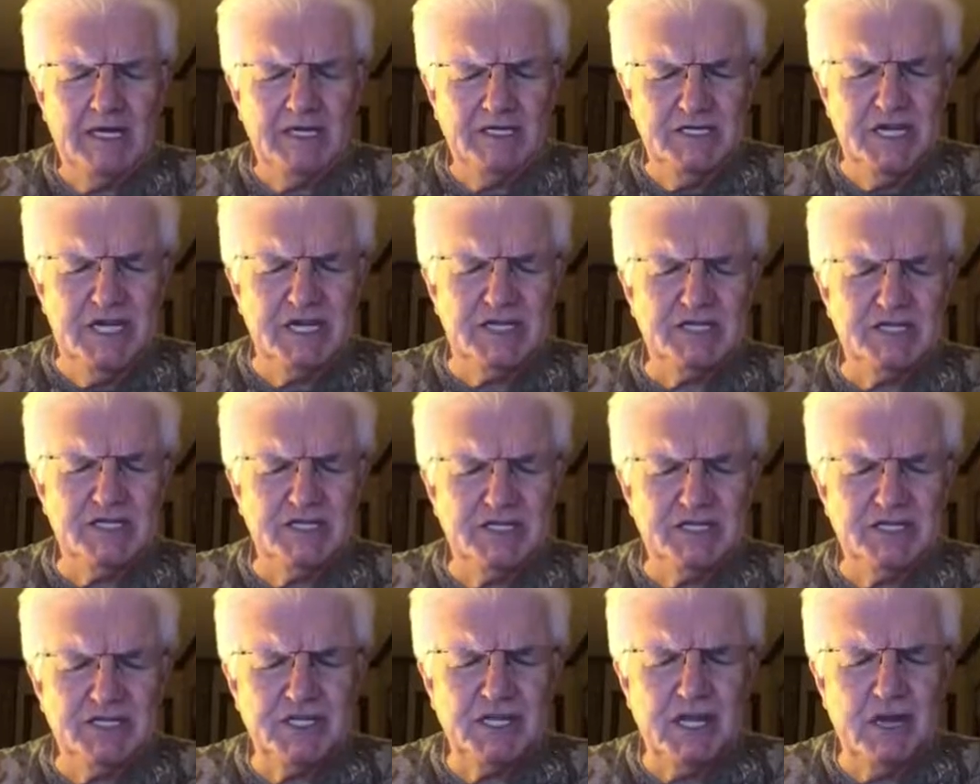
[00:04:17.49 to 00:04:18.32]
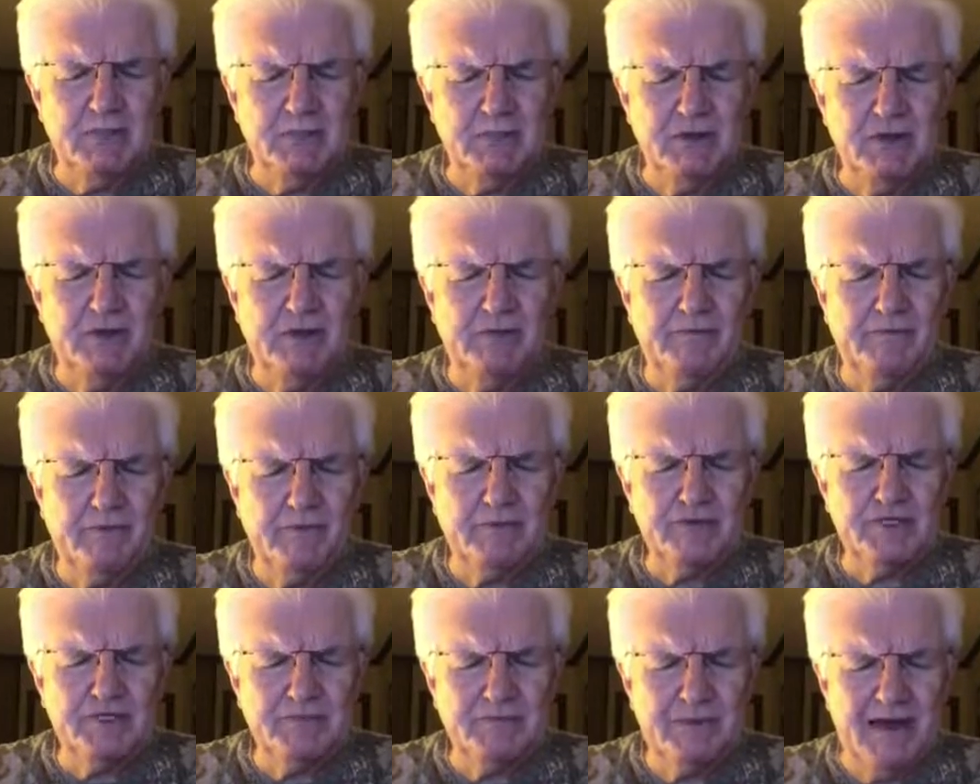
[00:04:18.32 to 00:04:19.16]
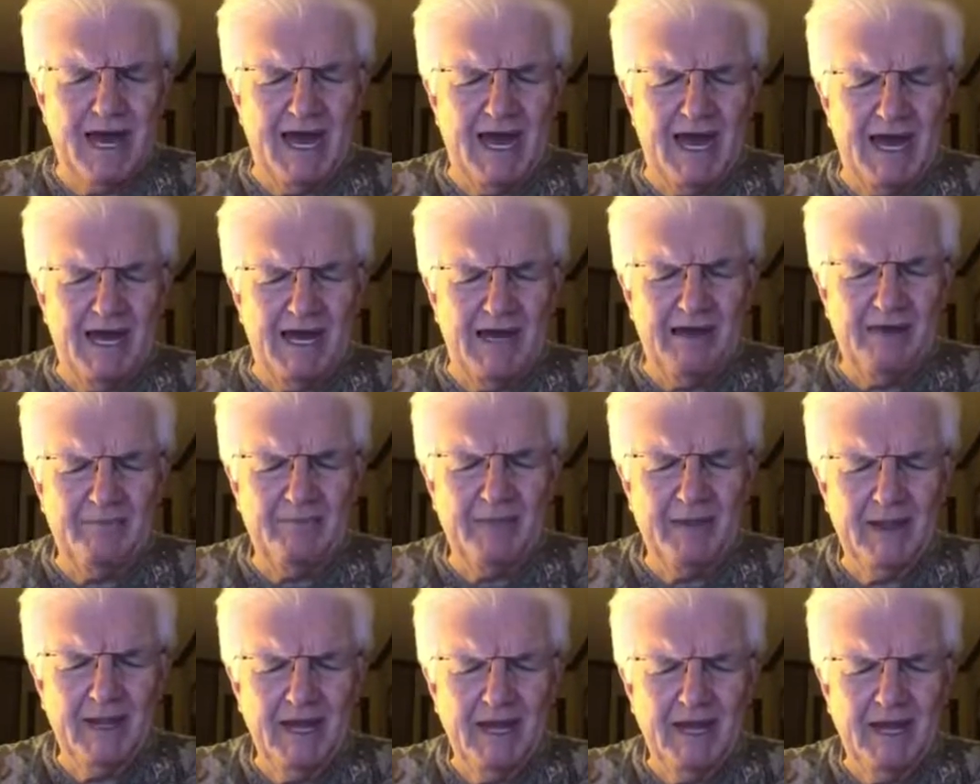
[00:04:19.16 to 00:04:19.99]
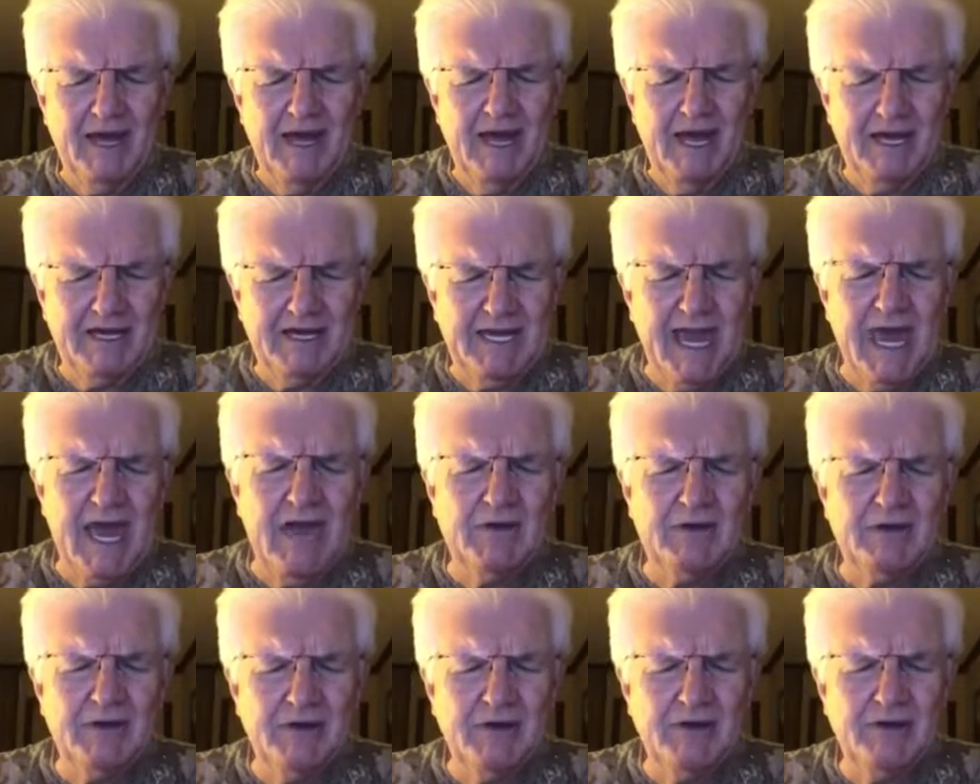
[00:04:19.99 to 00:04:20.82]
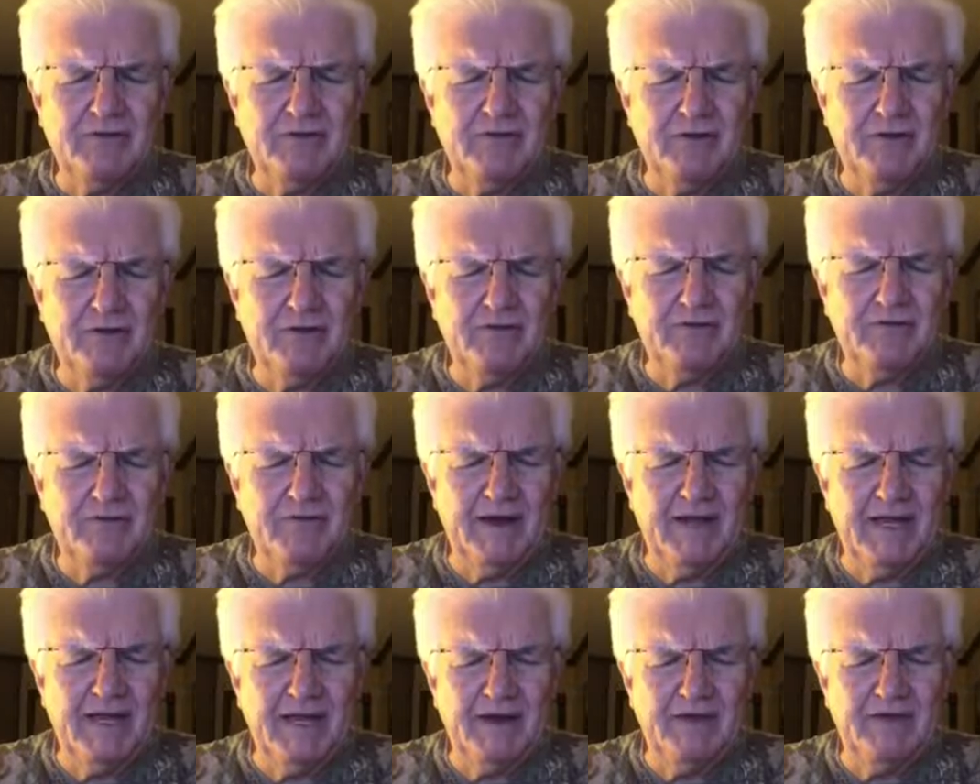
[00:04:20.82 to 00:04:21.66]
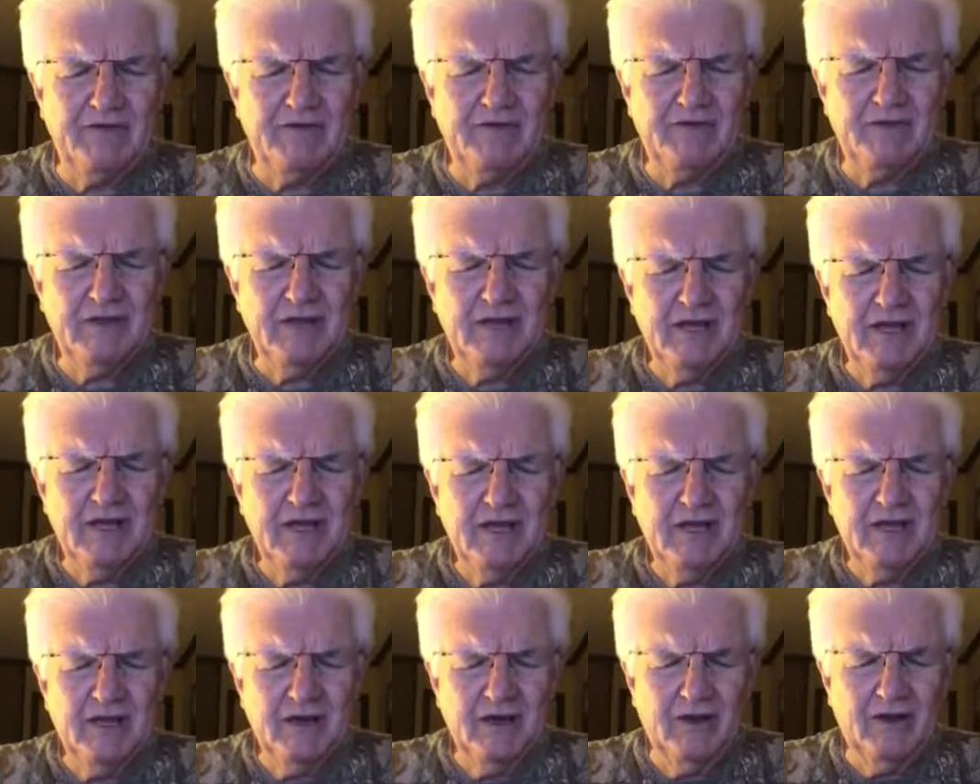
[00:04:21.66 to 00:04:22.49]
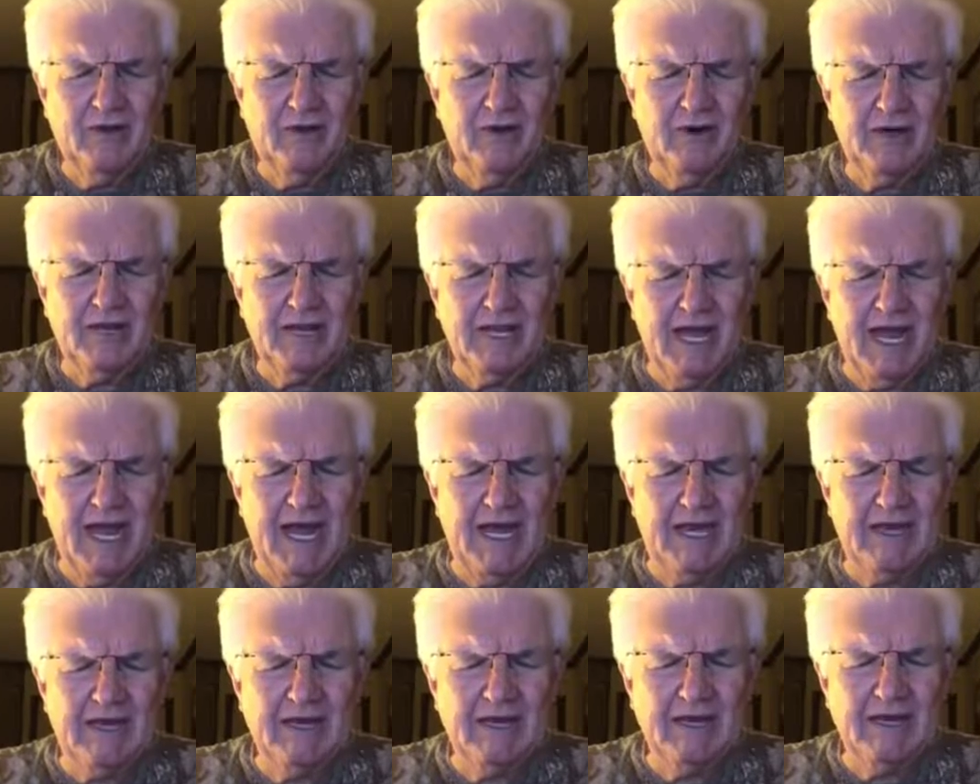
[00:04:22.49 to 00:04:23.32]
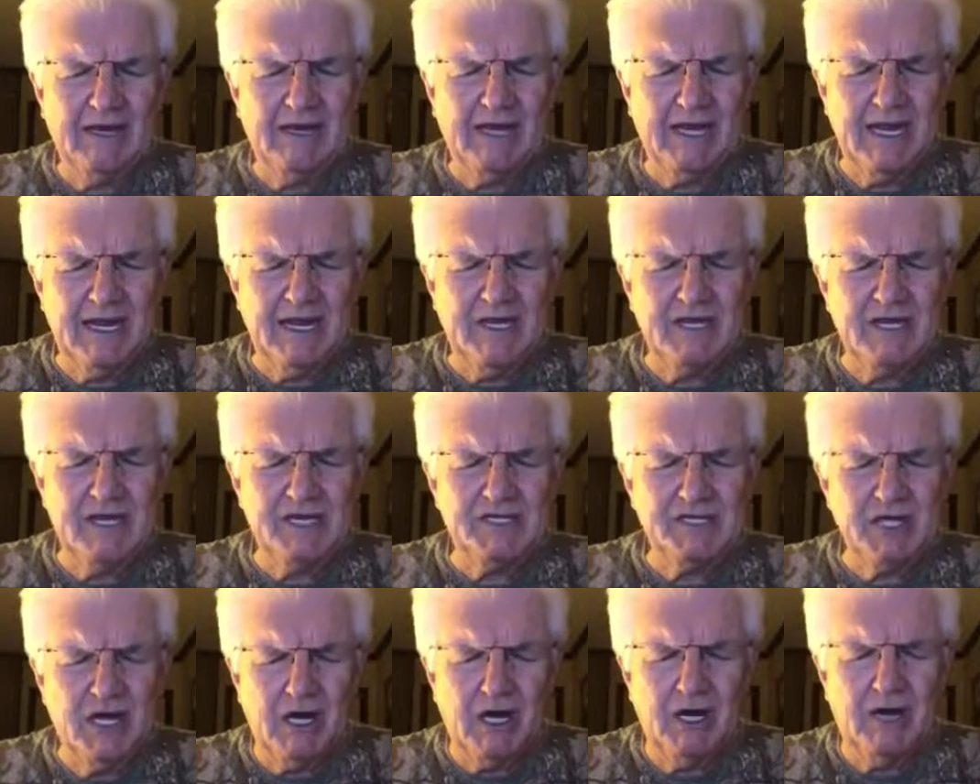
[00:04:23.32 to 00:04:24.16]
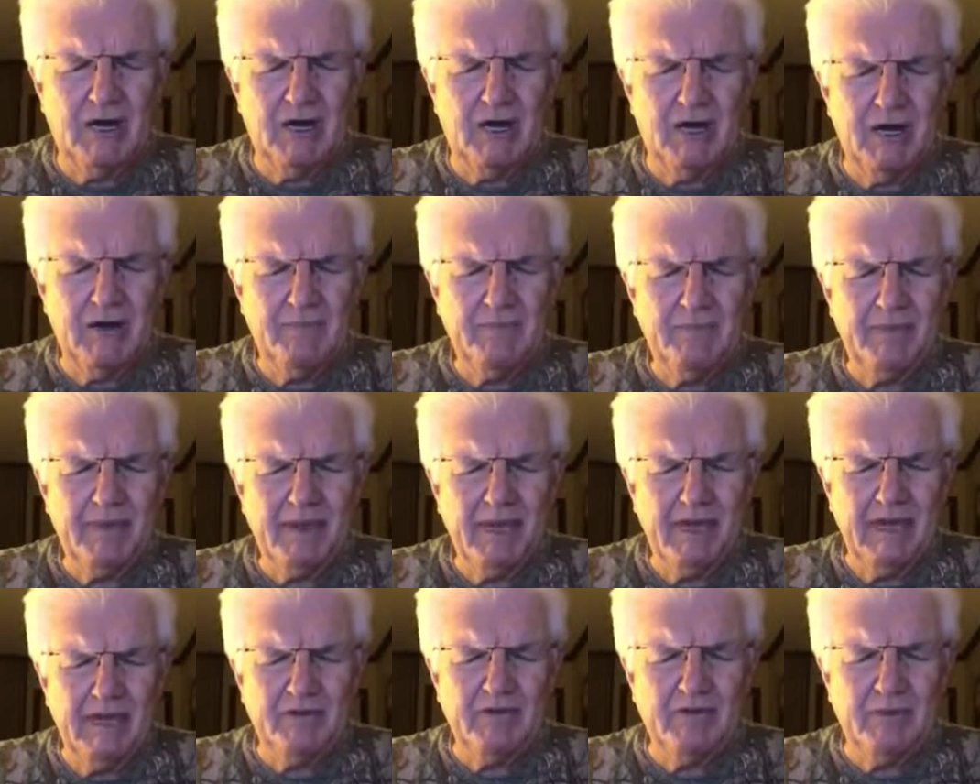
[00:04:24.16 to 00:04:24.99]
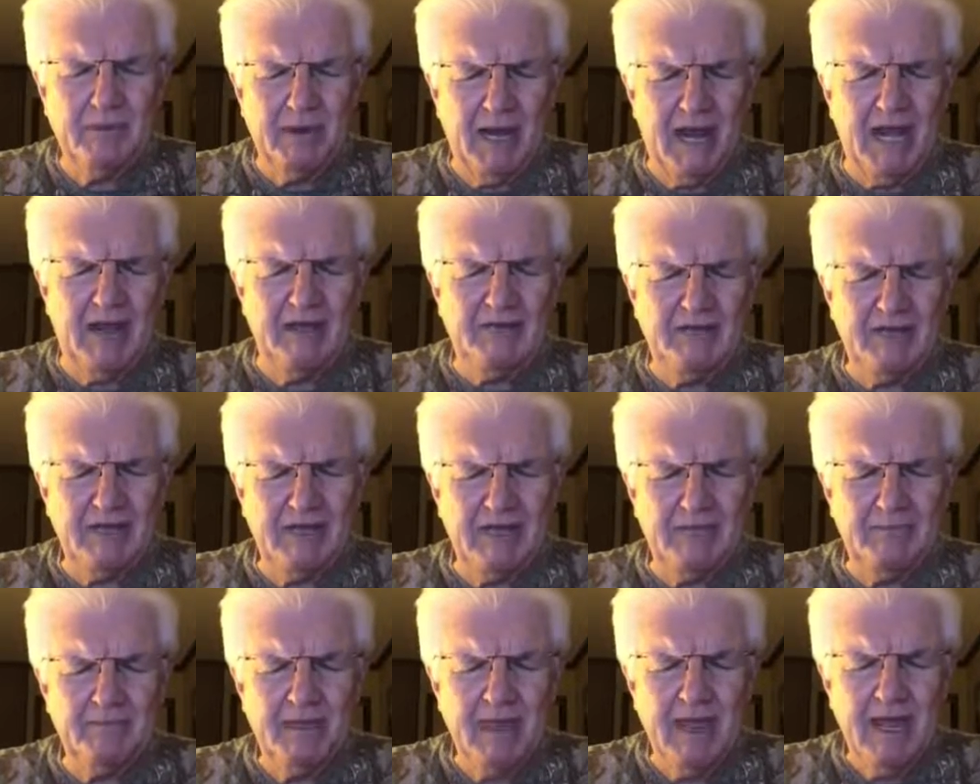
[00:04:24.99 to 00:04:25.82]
Just to see a beautiful smile, a countenance on a face, Lord, that can touch a heart is a blessing.